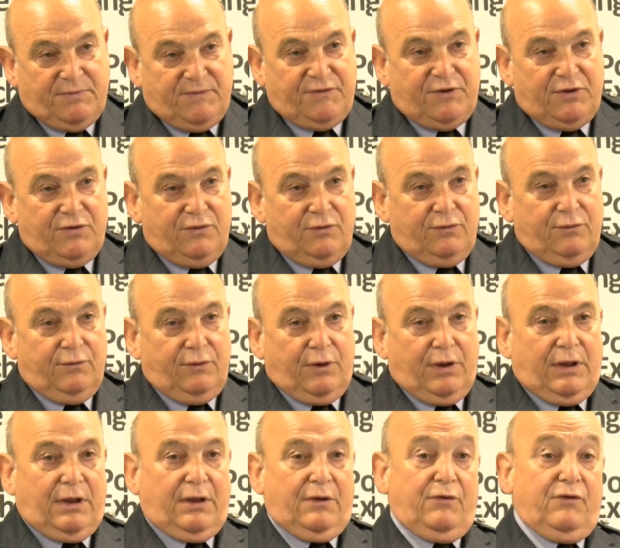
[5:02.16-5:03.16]
of you
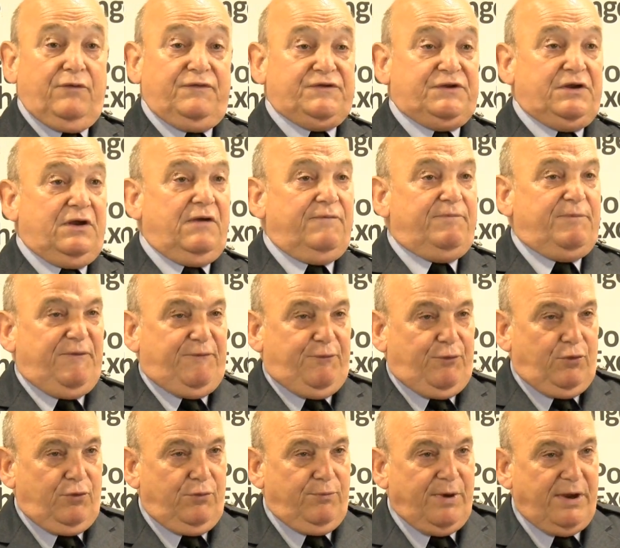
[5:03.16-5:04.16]
who've served
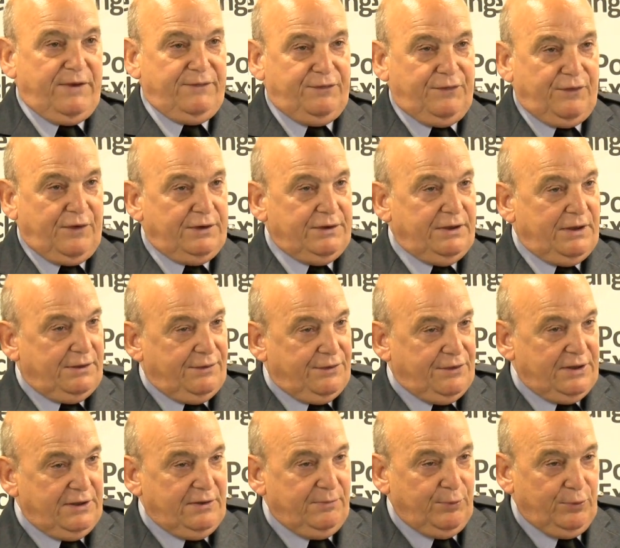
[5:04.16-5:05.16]
before might find it
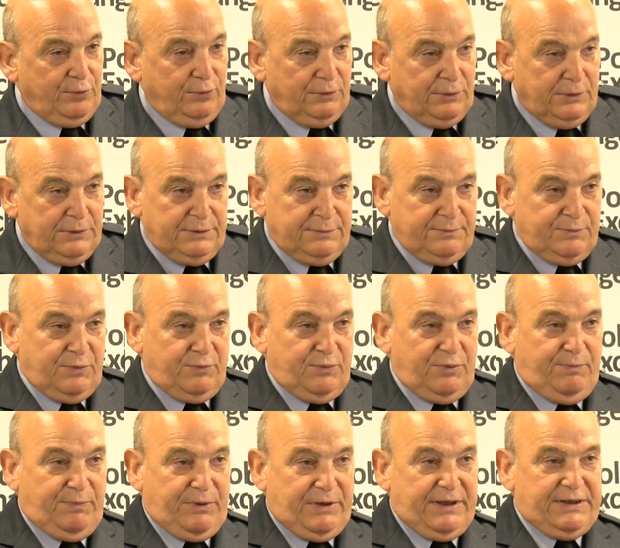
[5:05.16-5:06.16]
unthinkable, but we
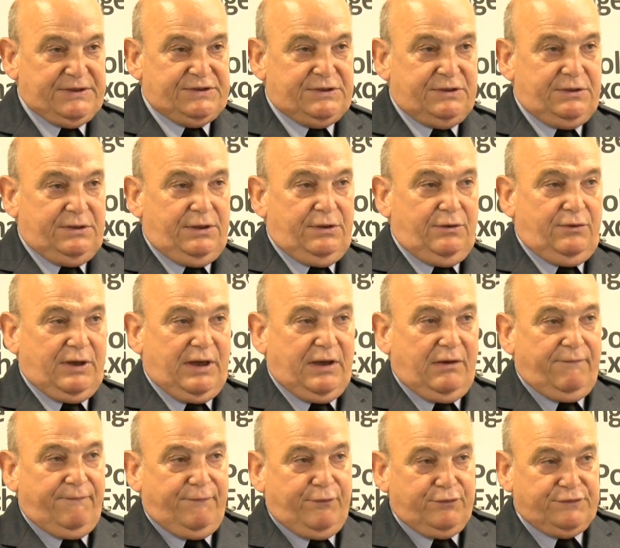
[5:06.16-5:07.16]
placed the UK
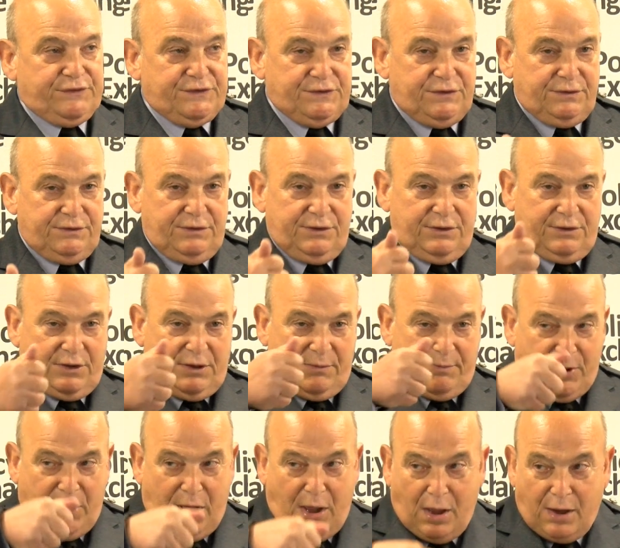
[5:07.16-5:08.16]
armed forces under the
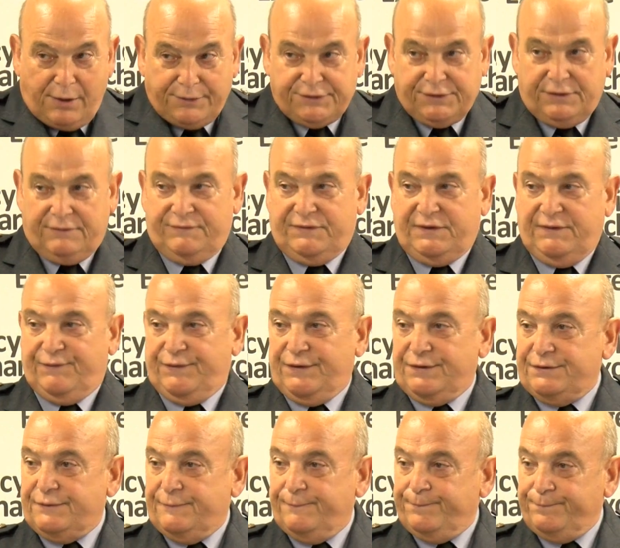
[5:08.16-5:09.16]
command of DFID,
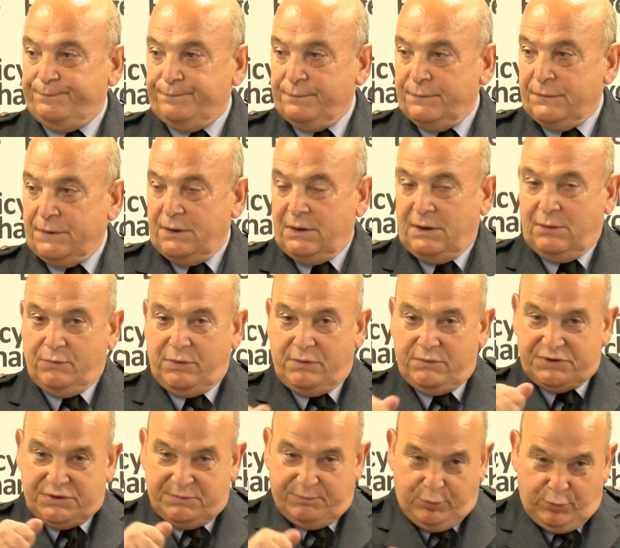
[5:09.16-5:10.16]
and we were
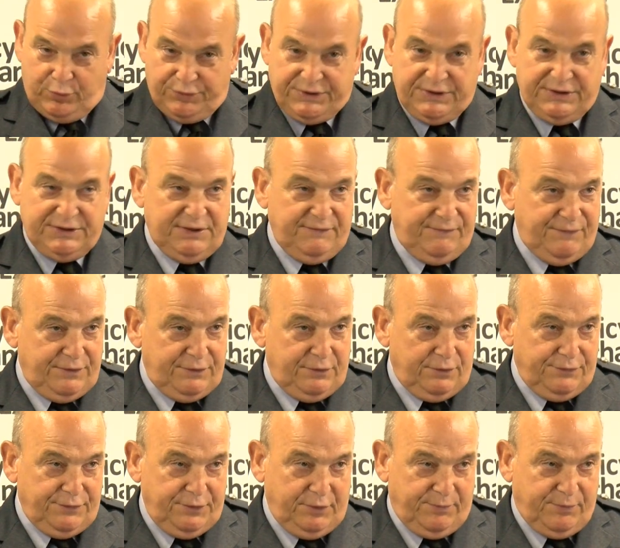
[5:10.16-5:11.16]
supporting DFID
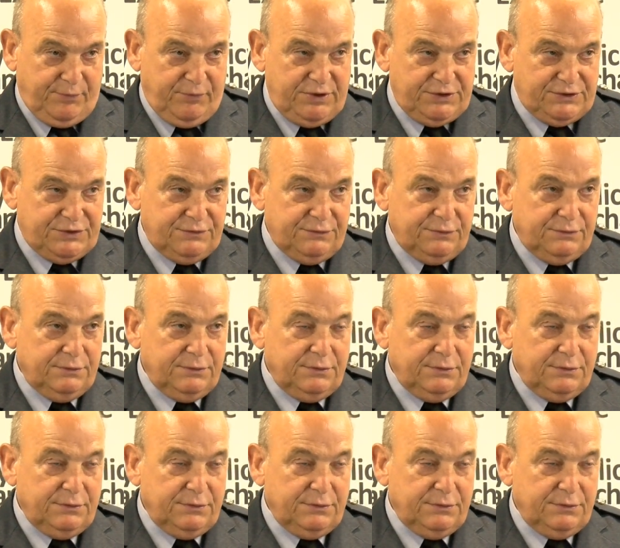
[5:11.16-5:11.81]
on the operation.